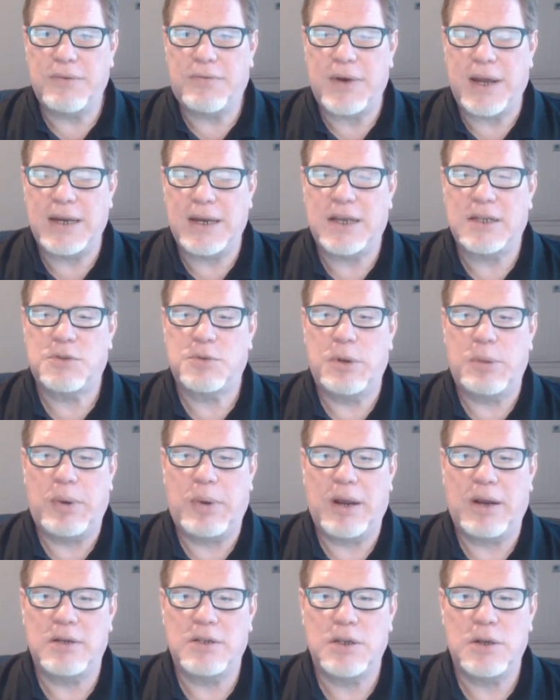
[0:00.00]
to finance
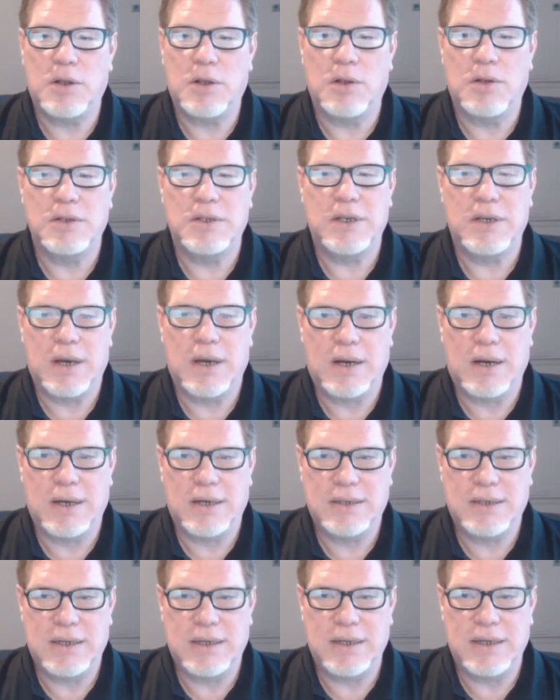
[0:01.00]
repairs and closing
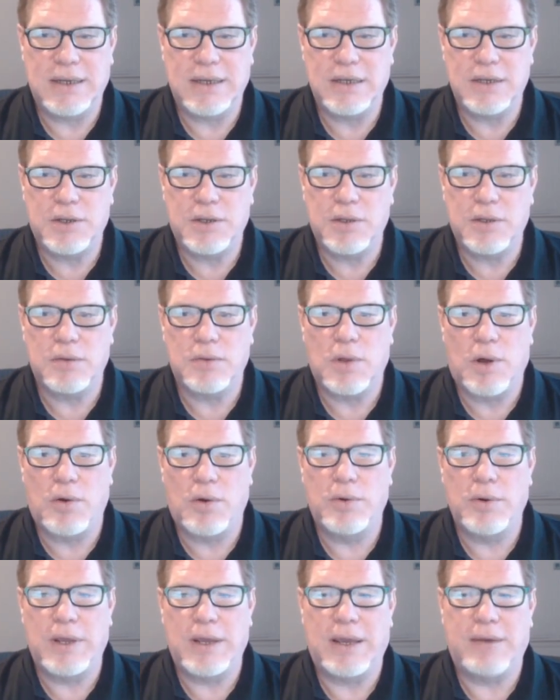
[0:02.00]
costs into the
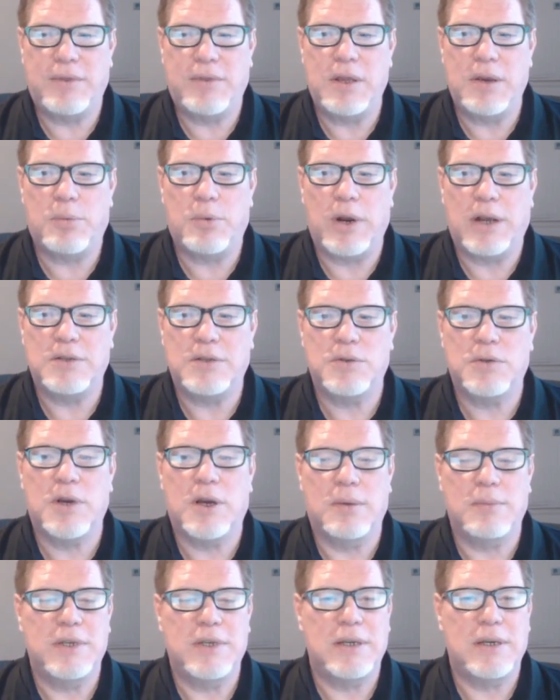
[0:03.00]
loan if the appraisal
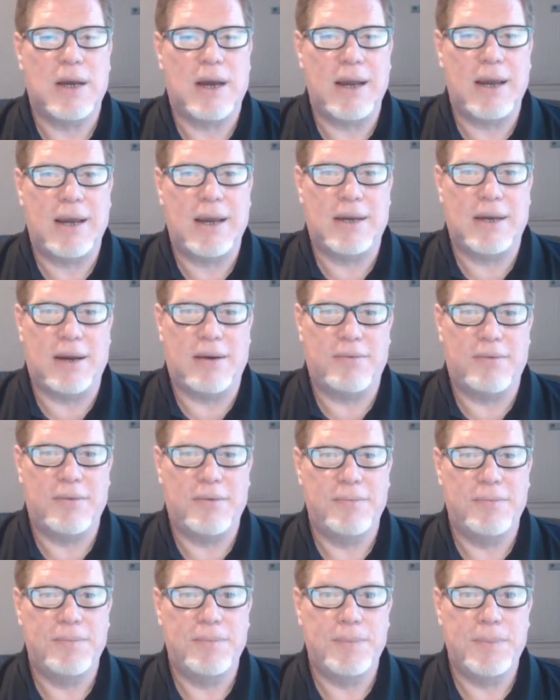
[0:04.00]
comes in high enough.
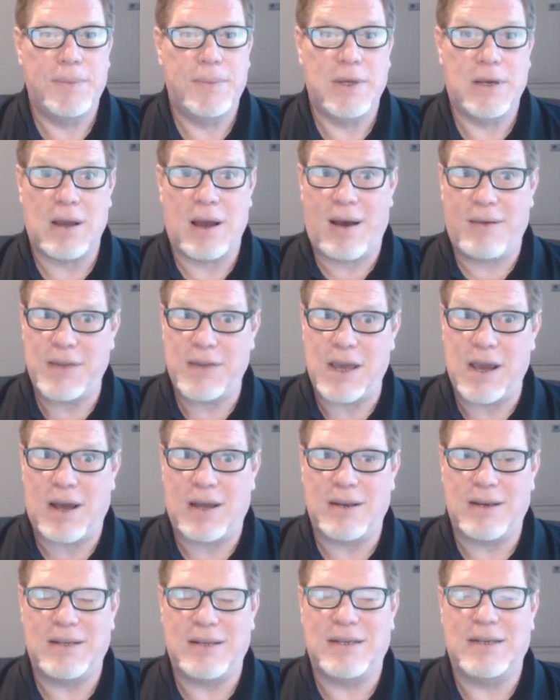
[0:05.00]
The
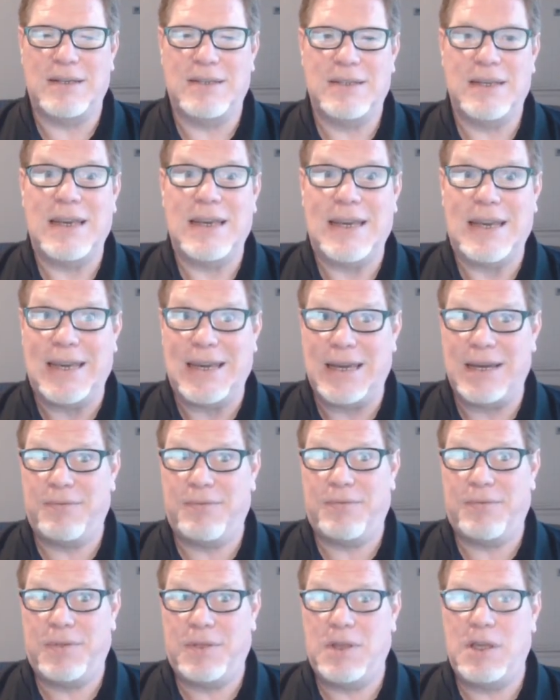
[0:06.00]
caveat is
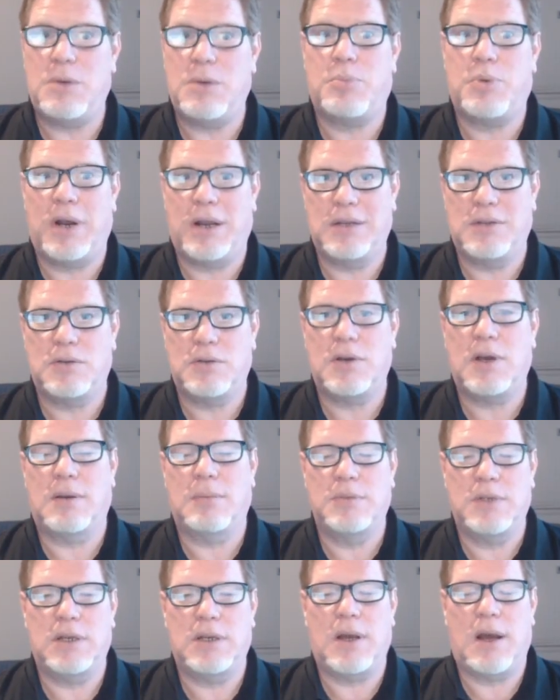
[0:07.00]
if the appraisal
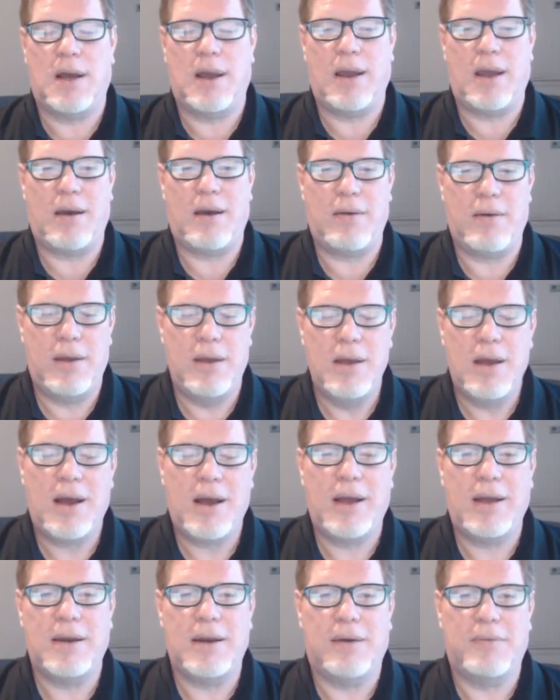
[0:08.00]
comes in high
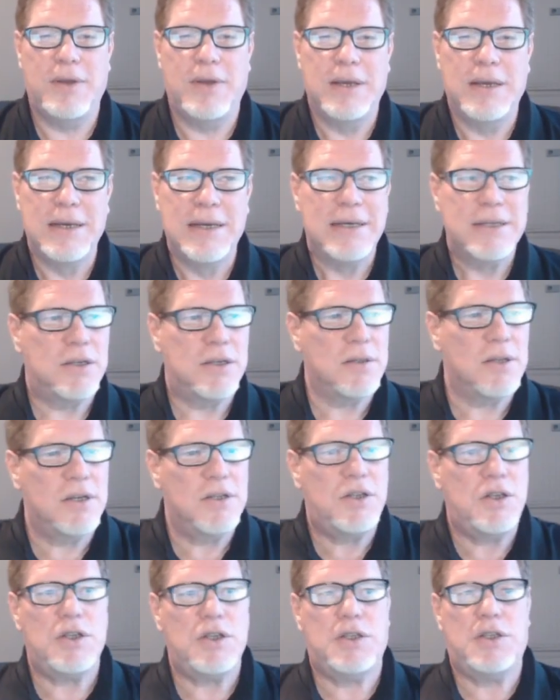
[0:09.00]
enough. So
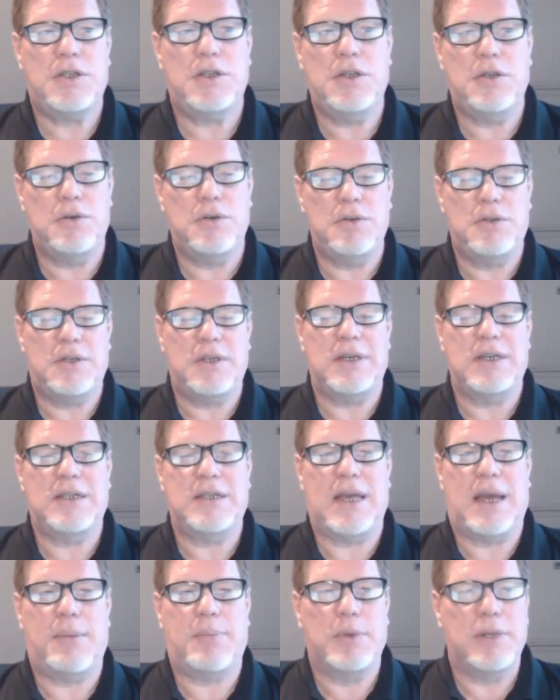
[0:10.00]
let's just use an
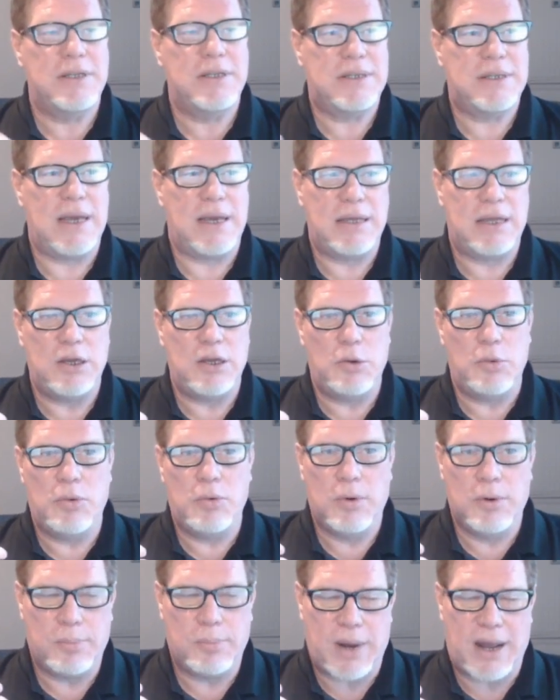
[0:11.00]
example. Let's say that you
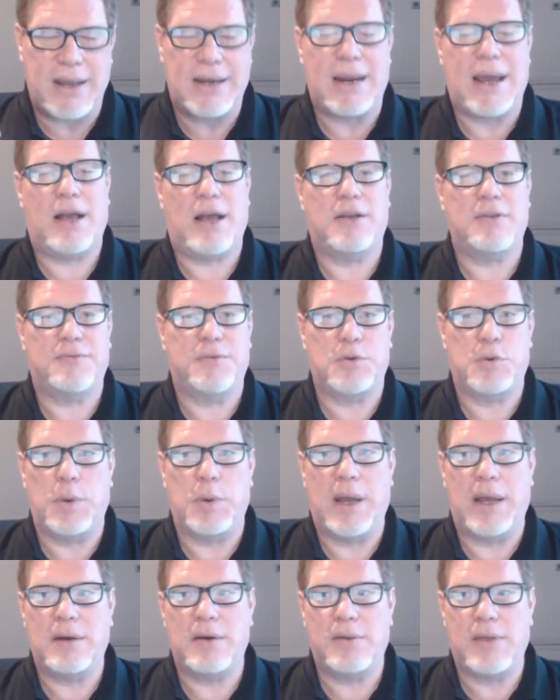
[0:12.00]
were buying a house for
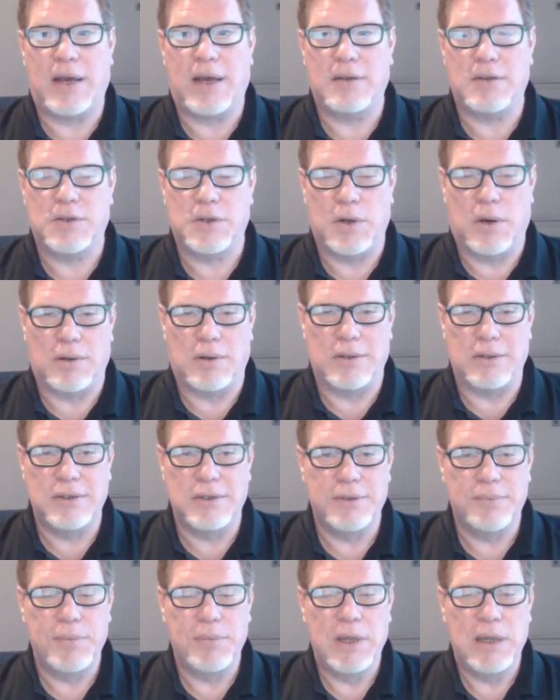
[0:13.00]
$300,000